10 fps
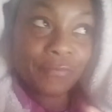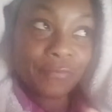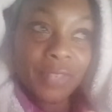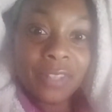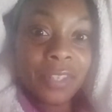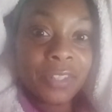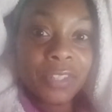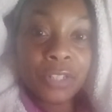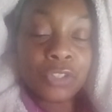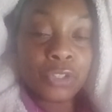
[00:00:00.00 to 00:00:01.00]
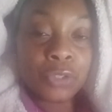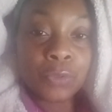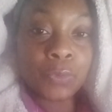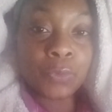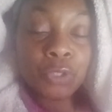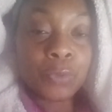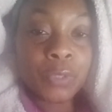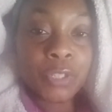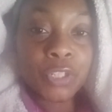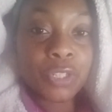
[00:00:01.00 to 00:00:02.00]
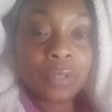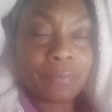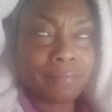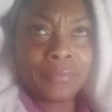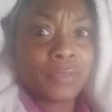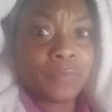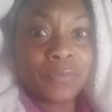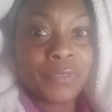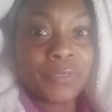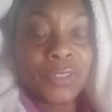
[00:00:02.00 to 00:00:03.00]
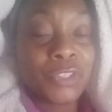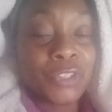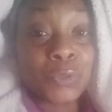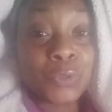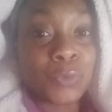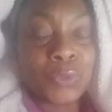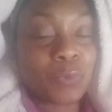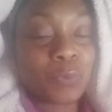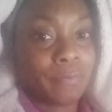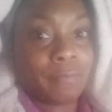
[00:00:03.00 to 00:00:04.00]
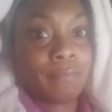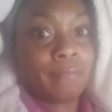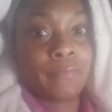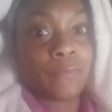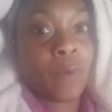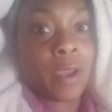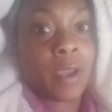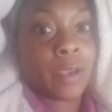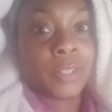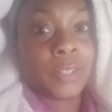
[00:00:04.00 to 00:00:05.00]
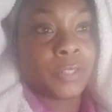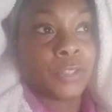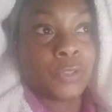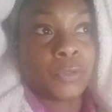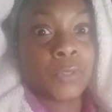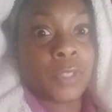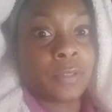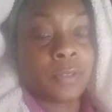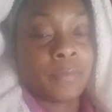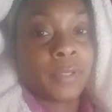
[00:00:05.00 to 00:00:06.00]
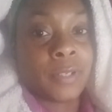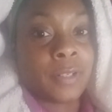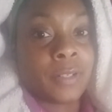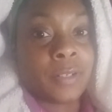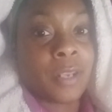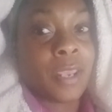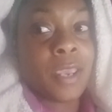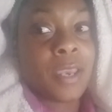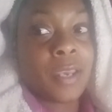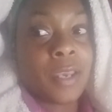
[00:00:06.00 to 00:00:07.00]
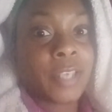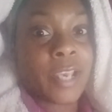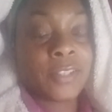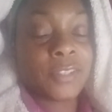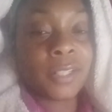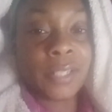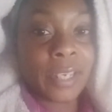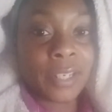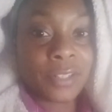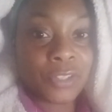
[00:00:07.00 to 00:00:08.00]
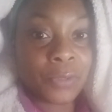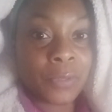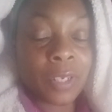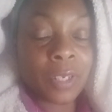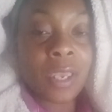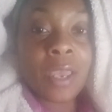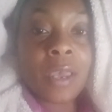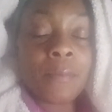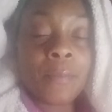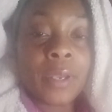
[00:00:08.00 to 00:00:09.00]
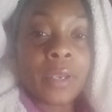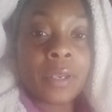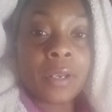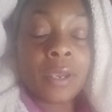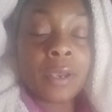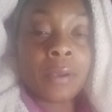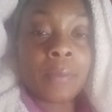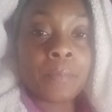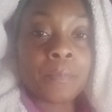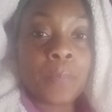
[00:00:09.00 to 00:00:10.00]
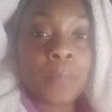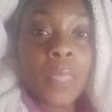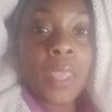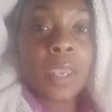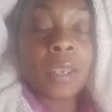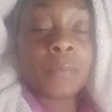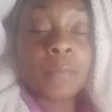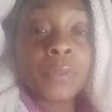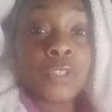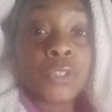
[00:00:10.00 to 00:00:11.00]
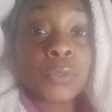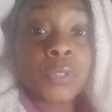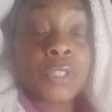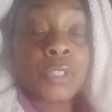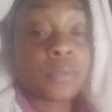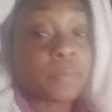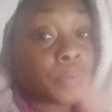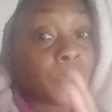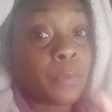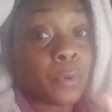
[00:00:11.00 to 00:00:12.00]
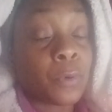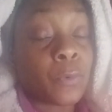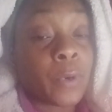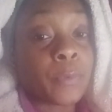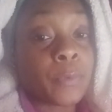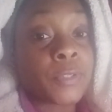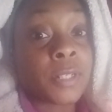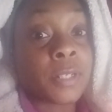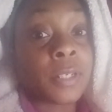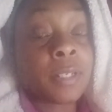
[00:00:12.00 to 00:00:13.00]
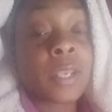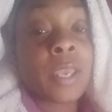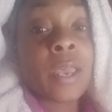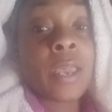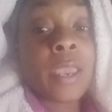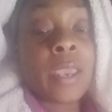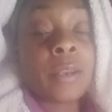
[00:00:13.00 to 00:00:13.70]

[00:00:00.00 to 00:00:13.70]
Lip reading: they say Jewish Jews. Why they say Jews? I mean, they didn't attach the land to it, but but the Jewish people represented Adolf